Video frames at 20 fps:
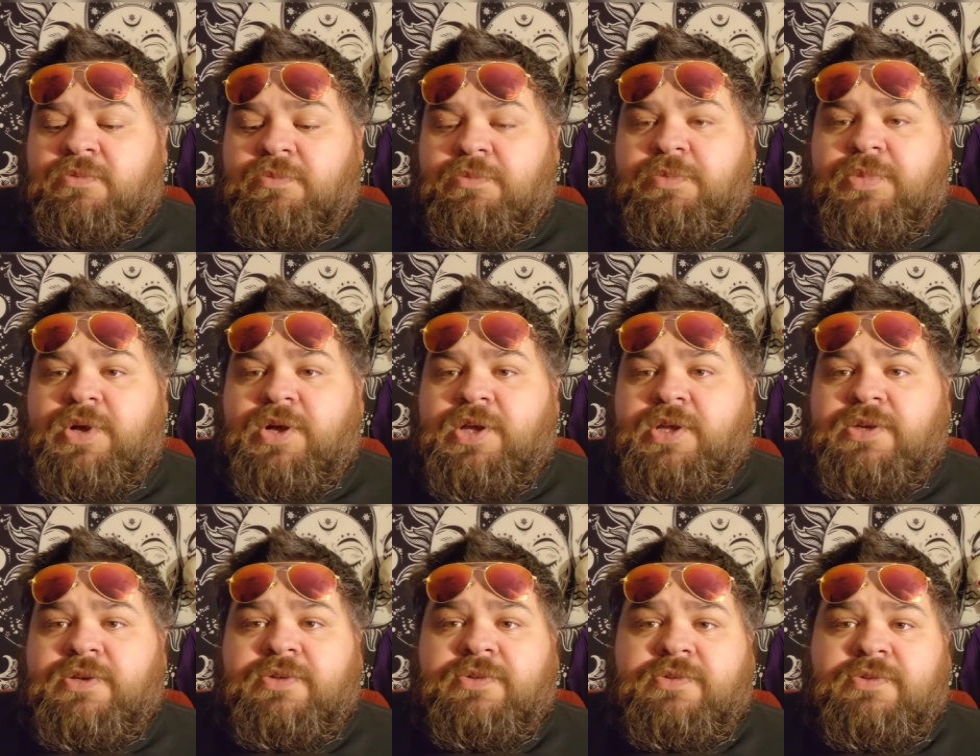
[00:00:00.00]

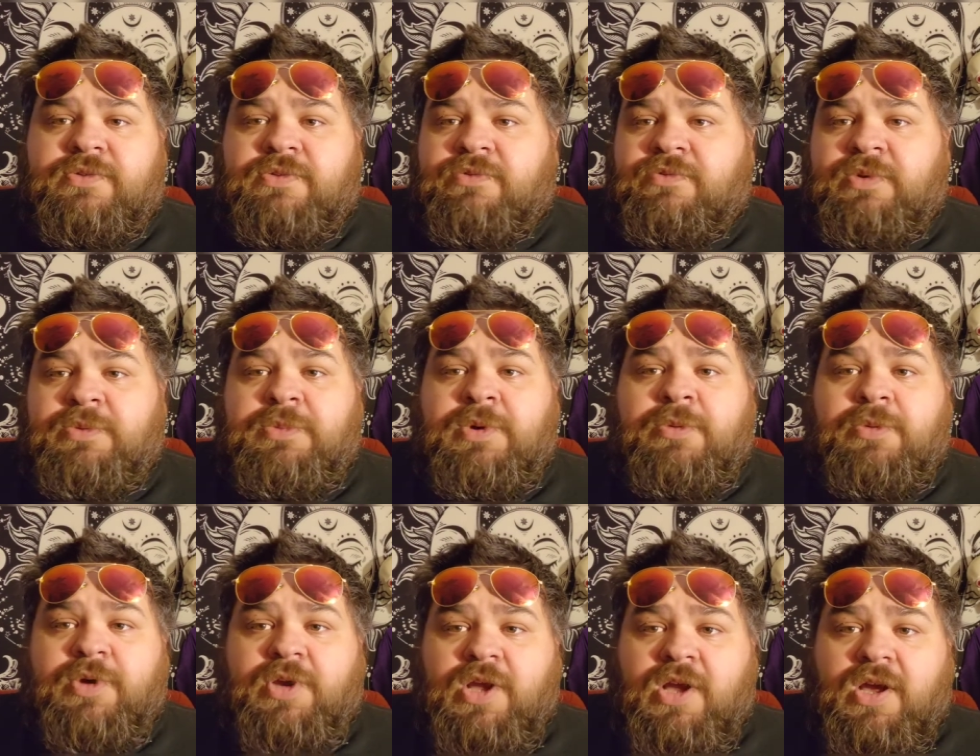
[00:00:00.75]
But
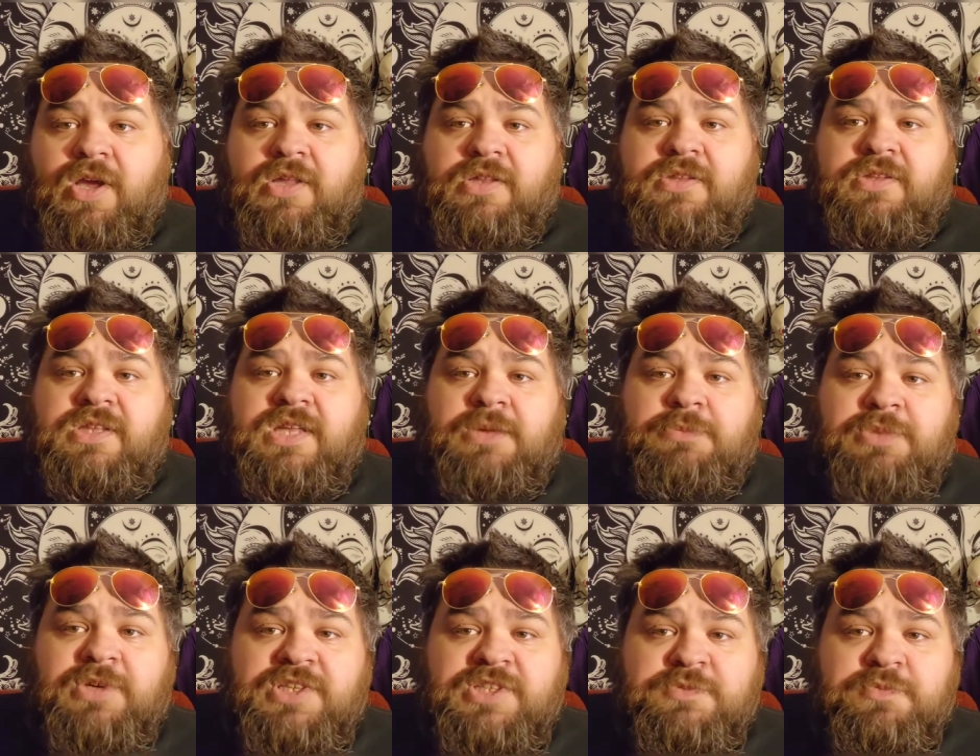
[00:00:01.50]
remember guys,
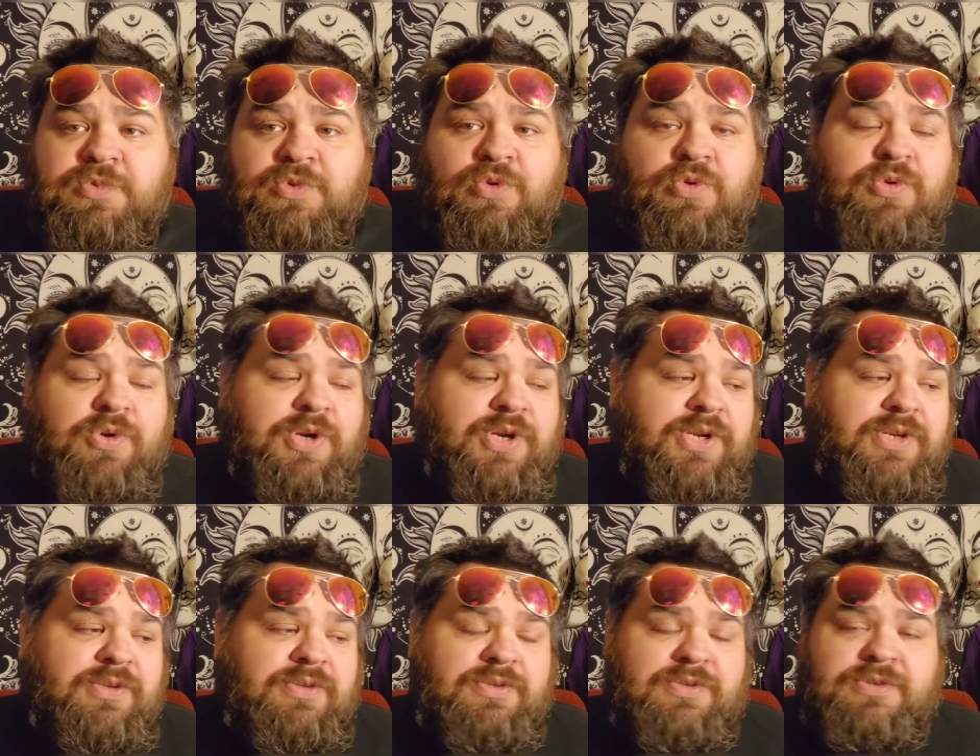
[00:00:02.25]
keep
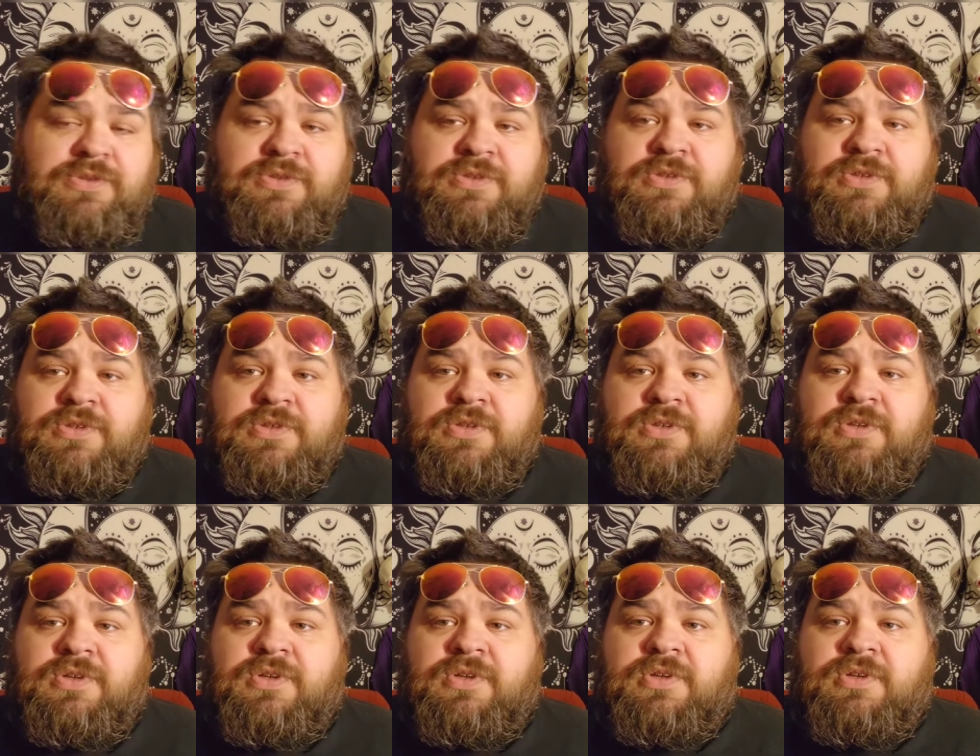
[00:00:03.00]
exploring
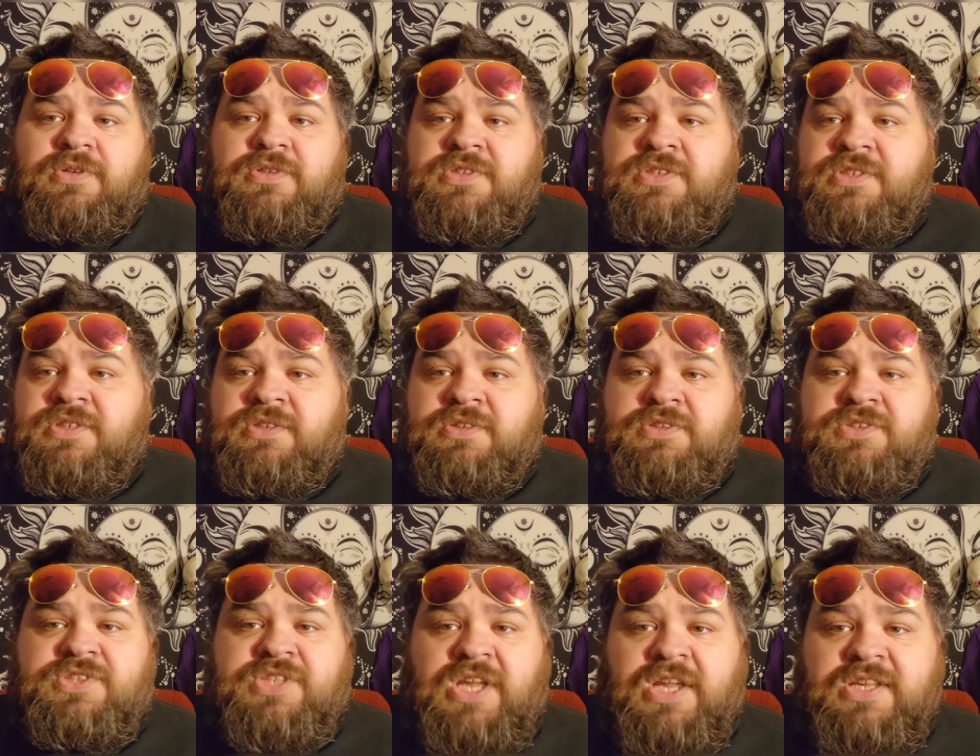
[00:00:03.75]

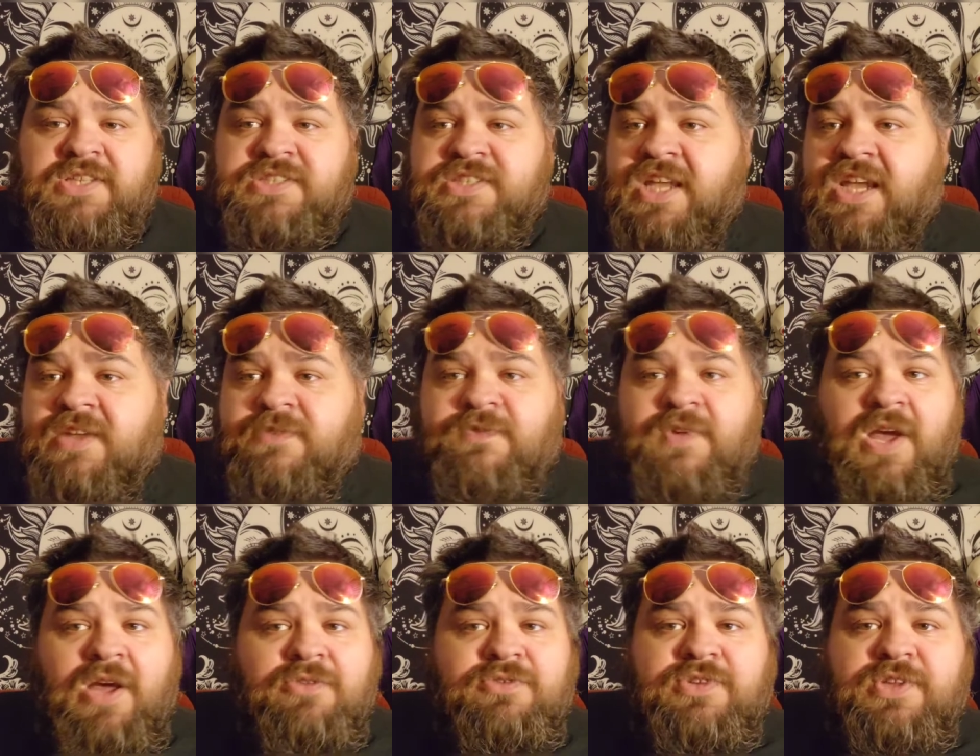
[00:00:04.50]
Stay safe
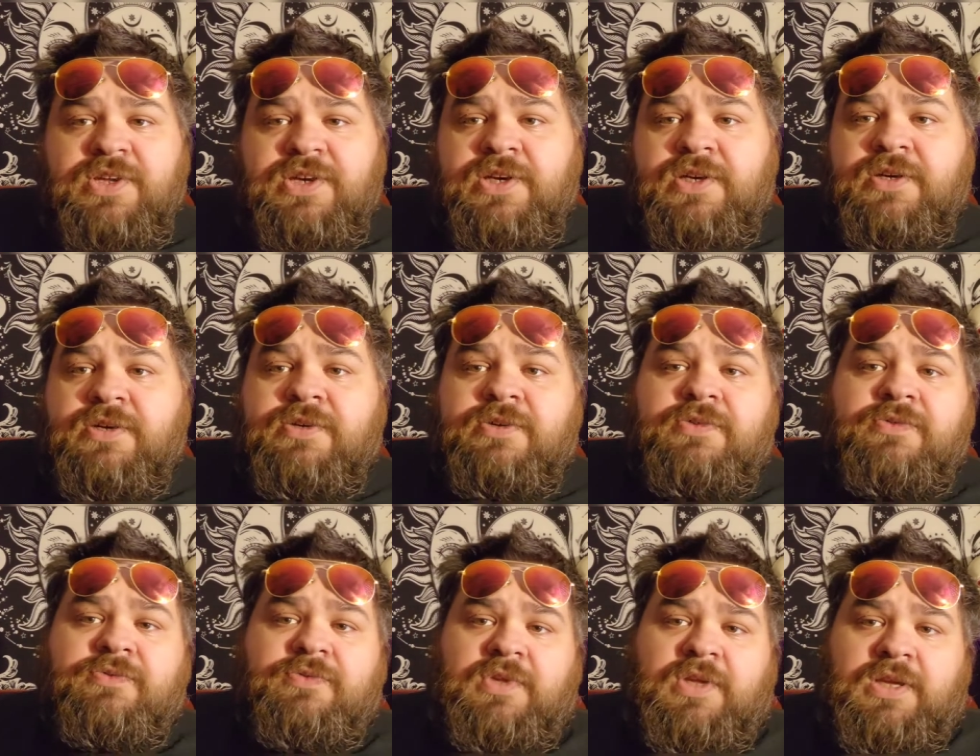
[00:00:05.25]
out there
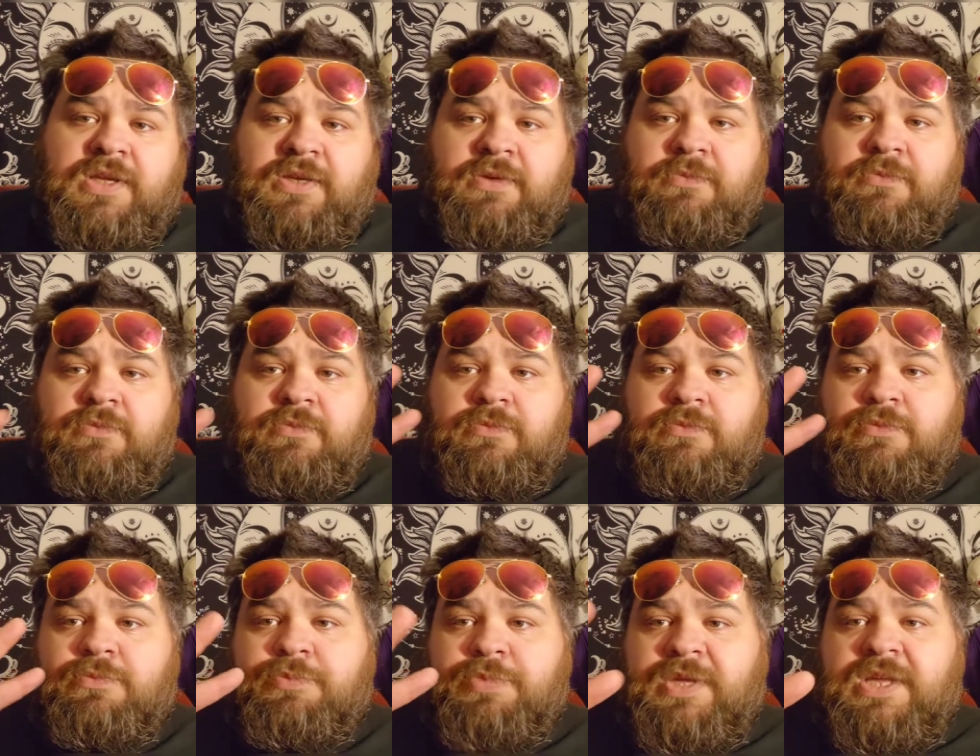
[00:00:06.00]
and
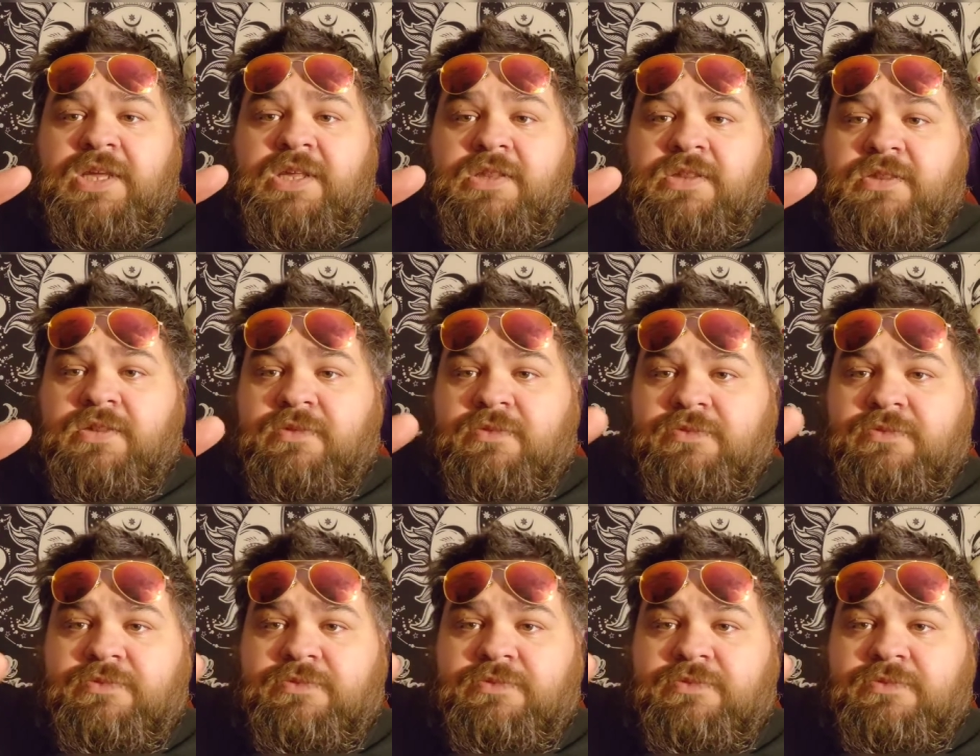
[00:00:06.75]
peace.